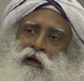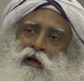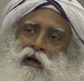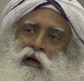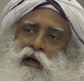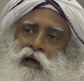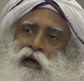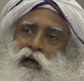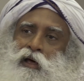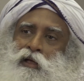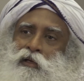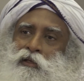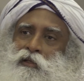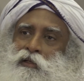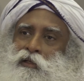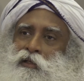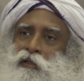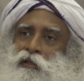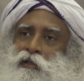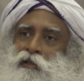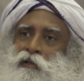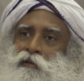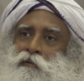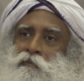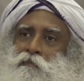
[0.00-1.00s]
And
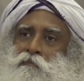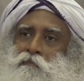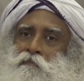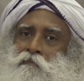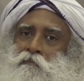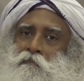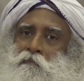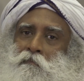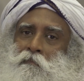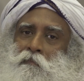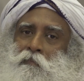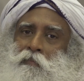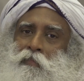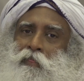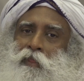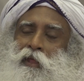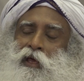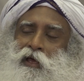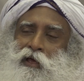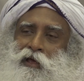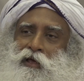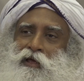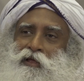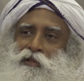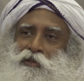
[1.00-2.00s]

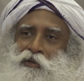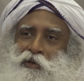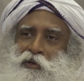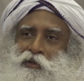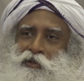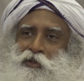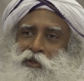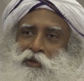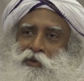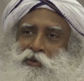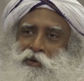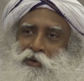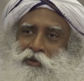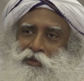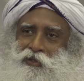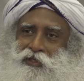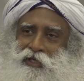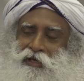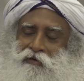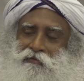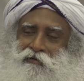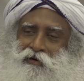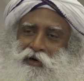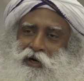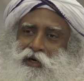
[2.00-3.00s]
though the roads
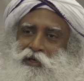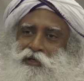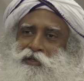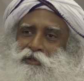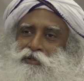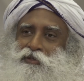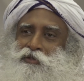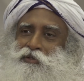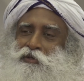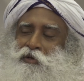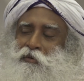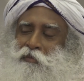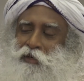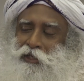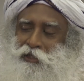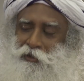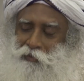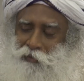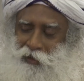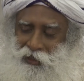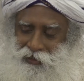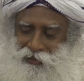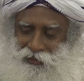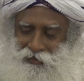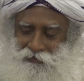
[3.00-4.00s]
have gotten so much
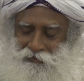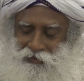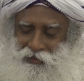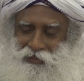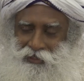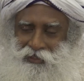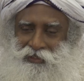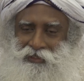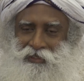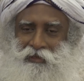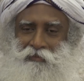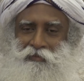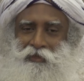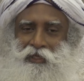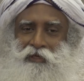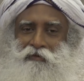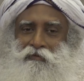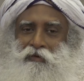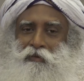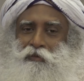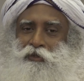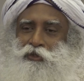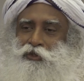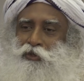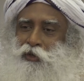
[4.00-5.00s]
better, which is something
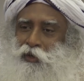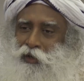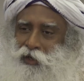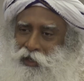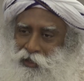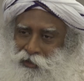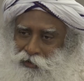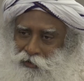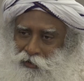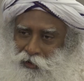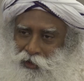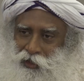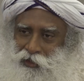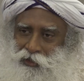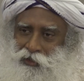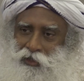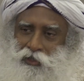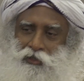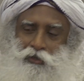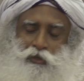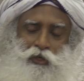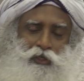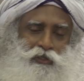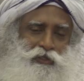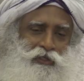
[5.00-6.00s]
we must all acknowledge,
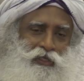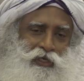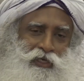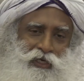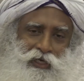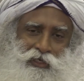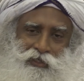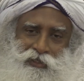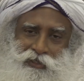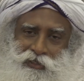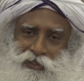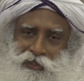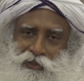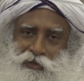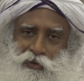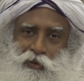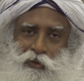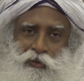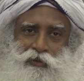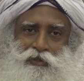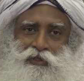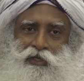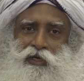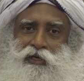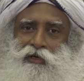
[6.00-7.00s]
across the country
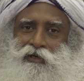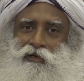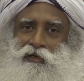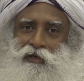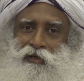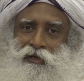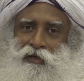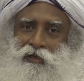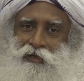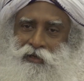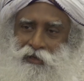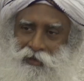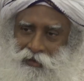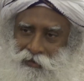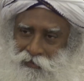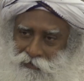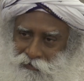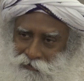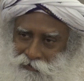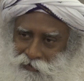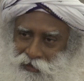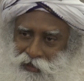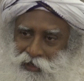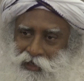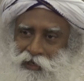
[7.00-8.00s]
roads are
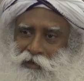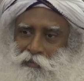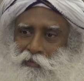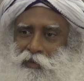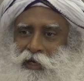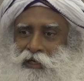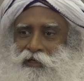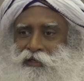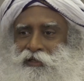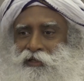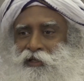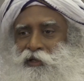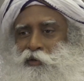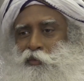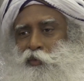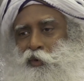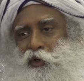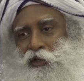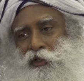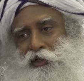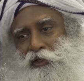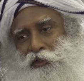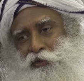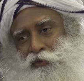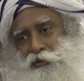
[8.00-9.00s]
really better than
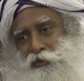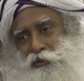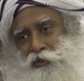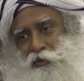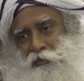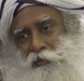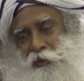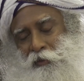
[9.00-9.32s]
what it used to